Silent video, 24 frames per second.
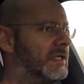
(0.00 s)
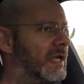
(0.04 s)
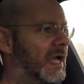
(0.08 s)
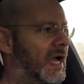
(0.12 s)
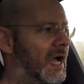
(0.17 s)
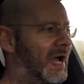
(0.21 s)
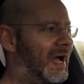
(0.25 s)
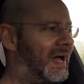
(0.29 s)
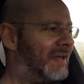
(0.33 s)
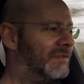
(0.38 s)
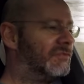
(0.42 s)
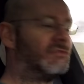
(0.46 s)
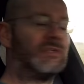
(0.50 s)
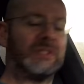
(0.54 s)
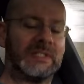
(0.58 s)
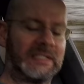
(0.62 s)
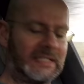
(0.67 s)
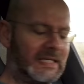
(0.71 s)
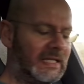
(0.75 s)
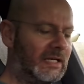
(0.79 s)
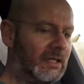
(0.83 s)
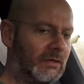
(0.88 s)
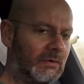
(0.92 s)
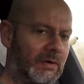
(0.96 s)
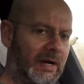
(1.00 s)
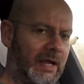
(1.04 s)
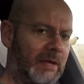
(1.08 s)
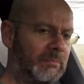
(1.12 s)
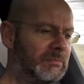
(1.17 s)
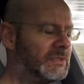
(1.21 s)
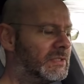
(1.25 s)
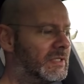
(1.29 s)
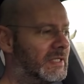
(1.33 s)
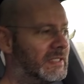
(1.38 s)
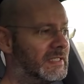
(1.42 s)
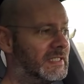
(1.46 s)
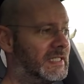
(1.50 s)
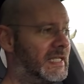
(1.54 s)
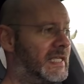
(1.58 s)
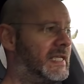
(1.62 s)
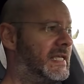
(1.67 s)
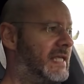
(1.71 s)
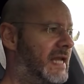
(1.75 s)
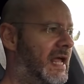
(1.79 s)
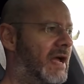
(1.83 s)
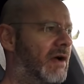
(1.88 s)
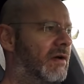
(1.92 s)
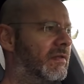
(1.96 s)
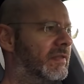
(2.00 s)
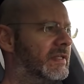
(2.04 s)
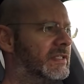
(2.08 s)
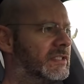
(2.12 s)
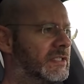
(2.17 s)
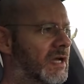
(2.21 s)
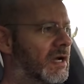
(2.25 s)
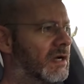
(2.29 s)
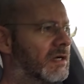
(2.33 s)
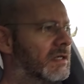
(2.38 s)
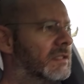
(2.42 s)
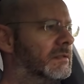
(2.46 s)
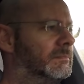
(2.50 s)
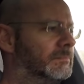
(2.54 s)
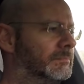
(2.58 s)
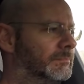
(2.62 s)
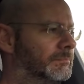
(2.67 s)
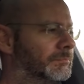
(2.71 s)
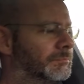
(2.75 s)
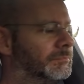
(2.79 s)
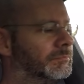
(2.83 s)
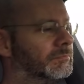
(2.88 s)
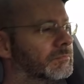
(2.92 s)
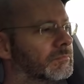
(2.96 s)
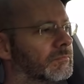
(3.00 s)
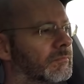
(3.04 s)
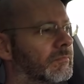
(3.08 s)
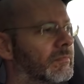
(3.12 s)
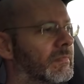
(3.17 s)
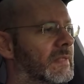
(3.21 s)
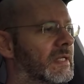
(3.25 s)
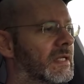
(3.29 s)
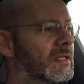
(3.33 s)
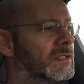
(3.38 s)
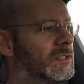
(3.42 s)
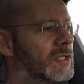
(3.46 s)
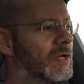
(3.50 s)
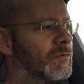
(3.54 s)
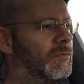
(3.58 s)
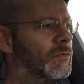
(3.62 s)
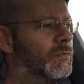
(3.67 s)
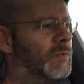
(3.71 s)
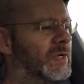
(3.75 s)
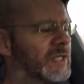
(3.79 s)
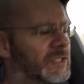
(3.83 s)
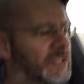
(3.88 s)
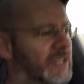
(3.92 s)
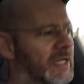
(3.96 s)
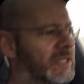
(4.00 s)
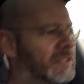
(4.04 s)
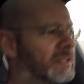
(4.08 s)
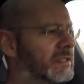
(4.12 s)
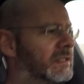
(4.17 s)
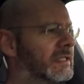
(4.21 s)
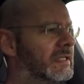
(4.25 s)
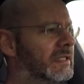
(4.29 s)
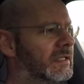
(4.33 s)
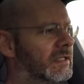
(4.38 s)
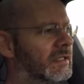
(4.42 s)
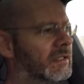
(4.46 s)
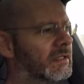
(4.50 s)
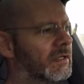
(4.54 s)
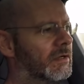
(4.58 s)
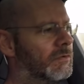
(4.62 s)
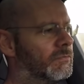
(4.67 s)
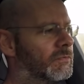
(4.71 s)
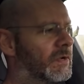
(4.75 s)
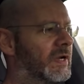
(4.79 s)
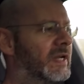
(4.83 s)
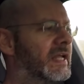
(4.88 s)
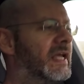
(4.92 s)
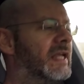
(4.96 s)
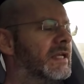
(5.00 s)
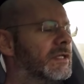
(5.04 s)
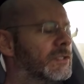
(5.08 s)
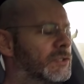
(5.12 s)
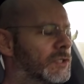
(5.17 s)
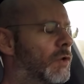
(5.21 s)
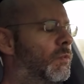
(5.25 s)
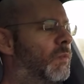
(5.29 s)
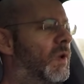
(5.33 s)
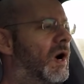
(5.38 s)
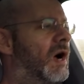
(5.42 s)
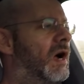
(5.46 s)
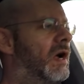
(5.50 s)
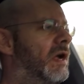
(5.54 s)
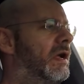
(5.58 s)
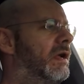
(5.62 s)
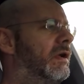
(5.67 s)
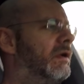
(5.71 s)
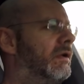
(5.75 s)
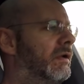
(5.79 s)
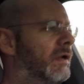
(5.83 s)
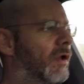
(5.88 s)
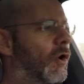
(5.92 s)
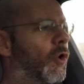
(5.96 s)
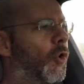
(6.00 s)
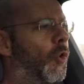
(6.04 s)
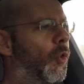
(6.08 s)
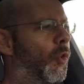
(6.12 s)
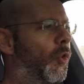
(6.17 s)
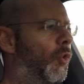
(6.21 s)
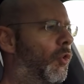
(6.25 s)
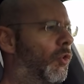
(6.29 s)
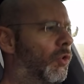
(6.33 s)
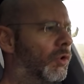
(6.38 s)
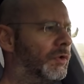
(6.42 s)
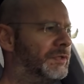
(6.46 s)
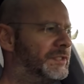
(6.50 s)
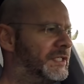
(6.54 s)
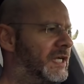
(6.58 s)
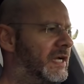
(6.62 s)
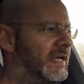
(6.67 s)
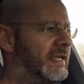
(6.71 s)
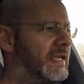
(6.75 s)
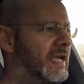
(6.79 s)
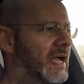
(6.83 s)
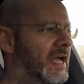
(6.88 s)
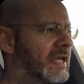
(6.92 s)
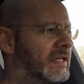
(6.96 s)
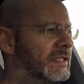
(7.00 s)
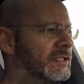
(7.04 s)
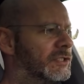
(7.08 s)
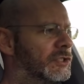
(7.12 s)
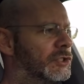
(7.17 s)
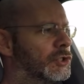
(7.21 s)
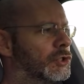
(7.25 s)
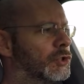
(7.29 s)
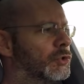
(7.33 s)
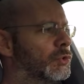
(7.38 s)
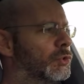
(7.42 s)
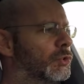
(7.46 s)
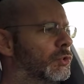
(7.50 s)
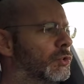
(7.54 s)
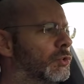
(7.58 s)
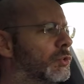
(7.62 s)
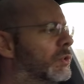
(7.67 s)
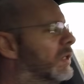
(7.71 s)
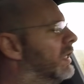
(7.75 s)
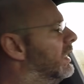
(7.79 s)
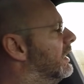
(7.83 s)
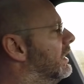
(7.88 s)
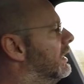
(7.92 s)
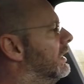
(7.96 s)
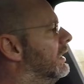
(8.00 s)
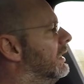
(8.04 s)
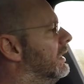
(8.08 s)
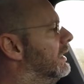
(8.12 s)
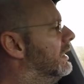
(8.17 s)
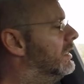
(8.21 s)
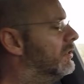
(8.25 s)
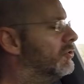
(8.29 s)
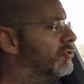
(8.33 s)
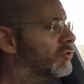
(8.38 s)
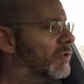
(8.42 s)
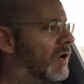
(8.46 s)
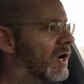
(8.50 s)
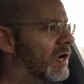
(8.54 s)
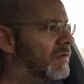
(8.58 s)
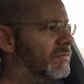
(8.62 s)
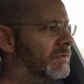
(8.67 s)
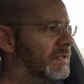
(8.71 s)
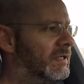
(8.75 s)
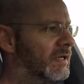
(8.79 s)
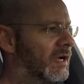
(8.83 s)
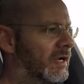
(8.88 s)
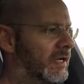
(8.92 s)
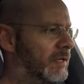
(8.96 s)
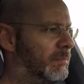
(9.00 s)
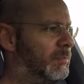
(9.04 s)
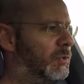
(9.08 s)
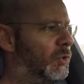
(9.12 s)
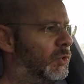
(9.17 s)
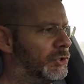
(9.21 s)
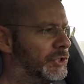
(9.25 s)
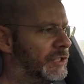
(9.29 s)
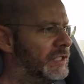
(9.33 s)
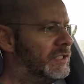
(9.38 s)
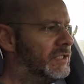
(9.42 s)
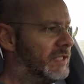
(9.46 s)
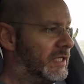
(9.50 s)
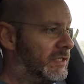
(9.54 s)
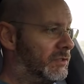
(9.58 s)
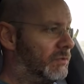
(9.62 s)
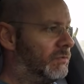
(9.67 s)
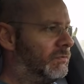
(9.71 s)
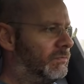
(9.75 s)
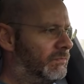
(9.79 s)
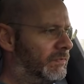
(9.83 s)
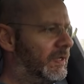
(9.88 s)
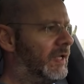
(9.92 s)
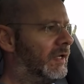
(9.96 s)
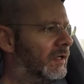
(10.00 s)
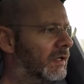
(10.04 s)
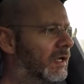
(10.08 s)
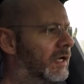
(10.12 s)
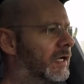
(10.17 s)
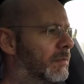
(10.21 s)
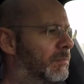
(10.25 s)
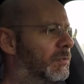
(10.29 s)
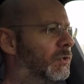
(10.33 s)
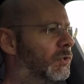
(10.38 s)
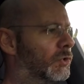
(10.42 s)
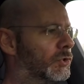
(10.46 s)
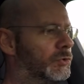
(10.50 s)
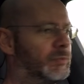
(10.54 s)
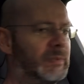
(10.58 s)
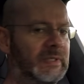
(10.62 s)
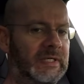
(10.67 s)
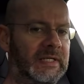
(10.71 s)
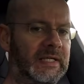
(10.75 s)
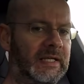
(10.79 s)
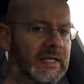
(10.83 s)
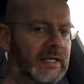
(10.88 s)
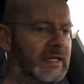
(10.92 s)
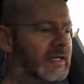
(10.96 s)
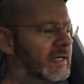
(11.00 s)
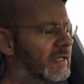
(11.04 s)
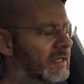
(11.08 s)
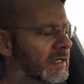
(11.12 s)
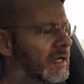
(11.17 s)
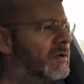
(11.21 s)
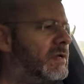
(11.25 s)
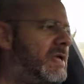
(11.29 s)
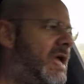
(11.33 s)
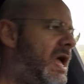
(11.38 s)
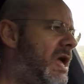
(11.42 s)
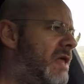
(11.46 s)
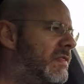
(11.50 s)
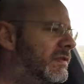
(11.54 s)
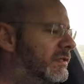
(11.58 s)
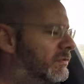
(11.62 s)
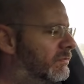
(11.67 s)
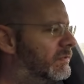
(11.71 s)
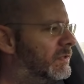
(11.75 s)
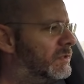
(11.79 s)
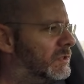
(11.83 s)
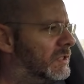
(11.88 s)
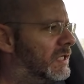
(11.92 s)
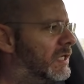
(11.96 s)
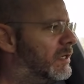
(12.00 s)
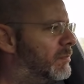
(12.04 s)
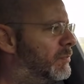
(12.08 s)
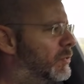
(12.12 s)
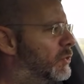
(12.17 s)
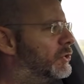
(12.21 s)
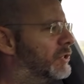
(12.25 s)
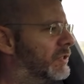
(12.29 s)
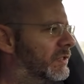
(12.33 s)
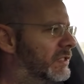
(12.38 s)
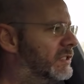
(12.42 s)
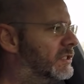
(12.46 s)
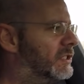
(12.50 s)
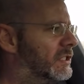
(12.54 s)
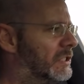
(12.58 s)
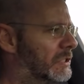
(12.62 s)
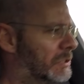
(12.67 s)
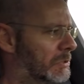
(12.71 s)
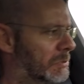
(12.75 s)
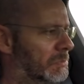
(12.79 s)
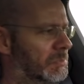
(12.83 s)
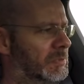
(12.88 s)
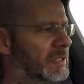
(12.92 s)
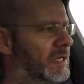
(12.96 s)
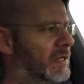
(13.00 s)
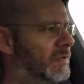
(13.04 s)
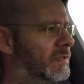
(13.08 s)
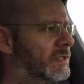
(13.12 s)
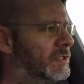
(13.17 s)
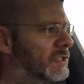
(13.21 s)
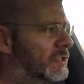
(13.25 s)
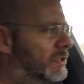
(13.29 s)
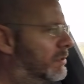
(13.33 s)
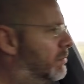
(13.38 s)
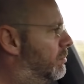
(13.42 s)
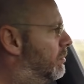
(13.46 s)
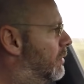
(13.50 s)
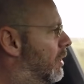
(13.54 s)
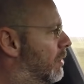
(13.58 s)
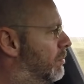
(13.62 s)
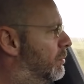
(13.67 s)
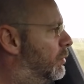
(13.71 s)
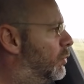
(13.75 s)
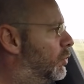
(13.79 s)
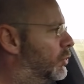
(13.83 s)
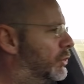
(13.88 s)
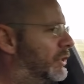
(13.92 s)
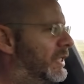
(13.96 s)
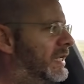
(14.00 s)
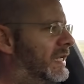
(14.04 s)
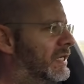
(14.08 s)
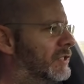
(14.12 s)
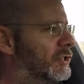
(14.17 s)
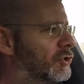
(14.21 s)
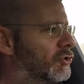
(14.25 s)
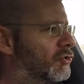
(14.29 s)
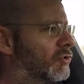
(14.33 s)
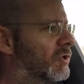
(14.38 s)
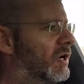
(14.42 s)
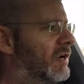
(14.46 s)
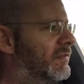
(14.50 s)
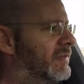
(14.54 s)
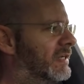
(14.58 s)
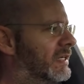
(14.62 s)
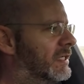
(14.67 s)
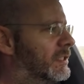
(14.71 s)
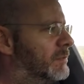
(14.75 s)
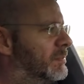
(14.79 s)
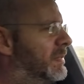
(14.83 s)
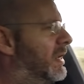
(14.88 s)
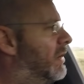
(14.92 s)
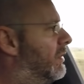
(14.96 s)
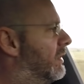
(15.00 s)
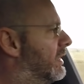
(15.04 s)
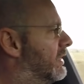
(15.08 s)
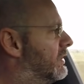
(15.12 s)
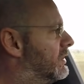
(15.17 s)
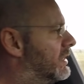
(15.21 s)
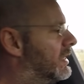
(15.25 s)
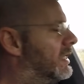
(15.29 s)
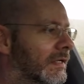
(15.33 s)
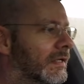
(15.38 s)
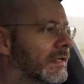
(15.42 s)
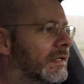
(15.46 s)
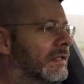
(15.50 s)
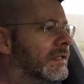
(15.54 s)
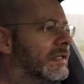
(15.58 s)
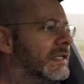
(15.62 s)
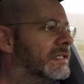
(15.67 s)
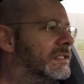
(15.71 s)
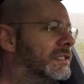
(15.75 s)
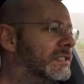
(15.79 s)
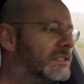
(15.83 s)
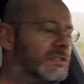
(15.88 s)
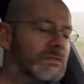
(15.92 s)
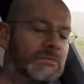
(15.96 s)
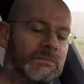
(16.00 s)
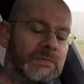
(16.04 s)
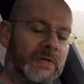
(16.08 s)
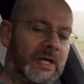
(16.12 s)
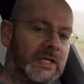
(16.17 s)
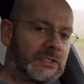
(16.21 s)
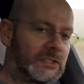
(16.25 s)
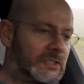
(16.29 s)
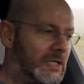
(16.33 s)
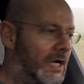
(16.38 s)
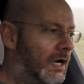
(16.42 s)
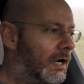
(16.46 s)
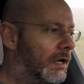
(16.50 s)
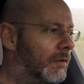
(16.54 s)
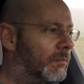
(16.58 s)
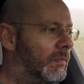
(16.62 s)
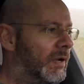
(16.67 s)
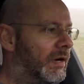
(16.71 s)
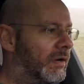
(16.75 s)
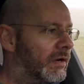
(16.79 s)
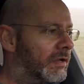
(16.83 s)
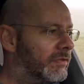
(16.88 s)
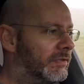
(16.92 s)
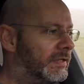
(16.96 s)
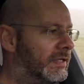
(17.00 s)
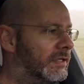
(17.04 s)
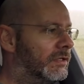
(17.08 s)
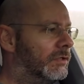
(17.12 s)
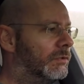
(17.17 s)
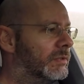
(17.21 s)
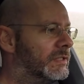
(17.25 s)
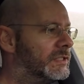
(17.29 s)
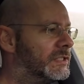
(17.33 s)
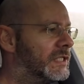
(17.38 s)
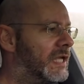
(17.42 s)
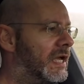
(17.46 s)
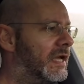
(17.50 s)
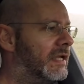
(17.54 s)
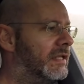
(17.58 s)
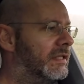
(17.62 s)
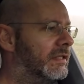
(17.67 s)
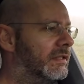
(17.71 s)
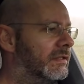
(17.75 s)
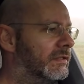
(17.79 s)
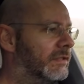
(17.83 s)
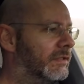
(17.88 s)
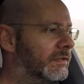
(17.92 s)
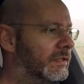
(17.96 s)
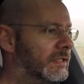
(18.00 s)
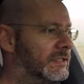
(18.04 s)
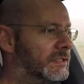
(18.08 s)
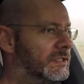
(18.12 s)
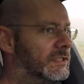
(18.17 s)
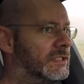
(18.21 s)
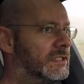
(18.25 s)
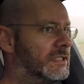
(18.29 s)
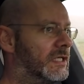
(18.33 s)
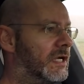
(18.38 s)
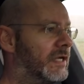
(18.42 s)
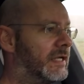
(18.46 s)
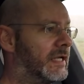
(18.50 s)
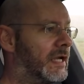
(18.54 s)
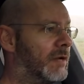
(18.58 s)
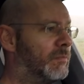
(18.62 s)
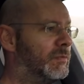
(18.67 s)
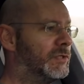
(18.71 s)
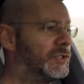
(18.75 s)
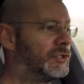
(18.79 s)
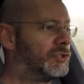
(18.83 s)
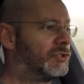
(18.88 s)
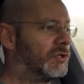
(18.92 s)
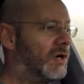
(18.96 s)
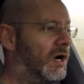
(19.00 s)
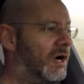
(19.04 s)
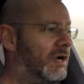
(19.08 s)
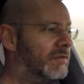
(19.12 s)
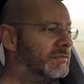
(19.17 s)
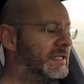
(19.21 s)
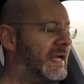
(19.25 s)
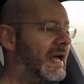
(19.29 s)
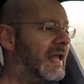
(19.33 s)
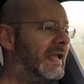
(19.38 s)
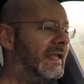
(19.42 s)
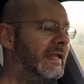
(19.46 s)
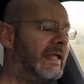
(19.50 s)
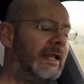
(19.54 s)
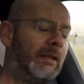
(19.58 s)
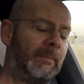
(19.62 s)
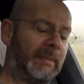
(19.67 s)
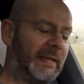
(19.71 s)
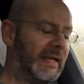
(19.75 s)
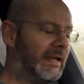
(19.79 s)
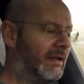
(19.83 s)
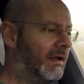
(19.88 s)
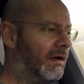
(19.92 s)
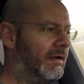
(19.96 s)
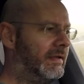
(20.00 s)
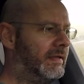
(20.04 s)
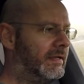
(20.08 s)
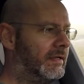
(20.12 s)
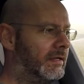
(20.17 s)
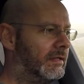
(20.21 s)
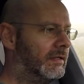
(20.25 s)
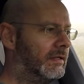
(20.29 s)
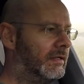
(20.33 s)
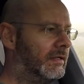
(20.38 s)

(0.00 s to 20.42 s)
100 kilograms taken out of this car, some of which at the front end. So while all Taycans do drive like Porsches, they do feel like a Porsche. When you get in it, you go, yeah, this feels like a Porsche. This is, this is a Porsche-ish driving experience. This is the first time where I think you would say that this is a Taycan which drives a little bit like,